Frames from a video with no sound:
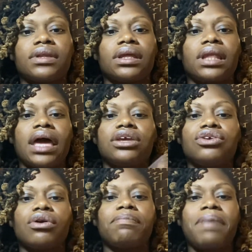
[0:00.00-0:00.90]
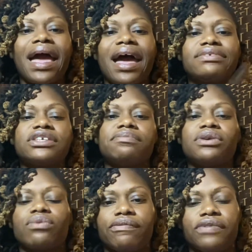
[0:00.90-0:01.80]
like your path to be
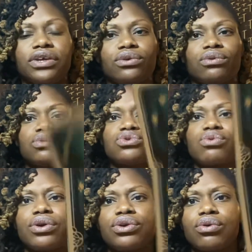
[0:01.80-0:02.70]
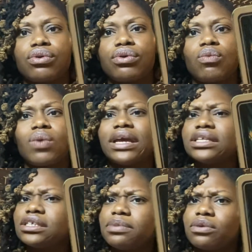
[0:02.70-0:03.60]
revealed or your way
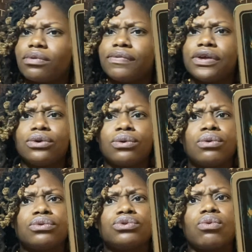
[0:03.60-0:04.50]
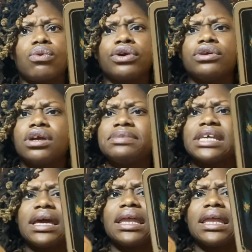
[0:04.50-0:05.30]
to be revealed or you know what I'm saying